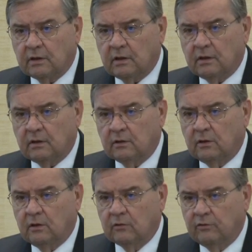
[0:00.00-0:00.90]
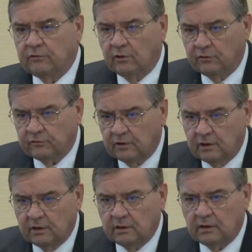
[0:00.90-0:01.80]
uh, along with
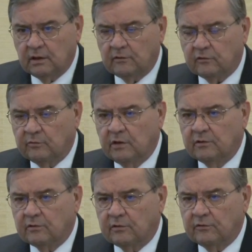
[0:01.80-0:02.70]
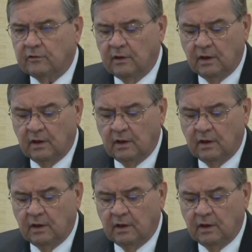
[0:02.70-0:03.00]
Yossi and, and, some others,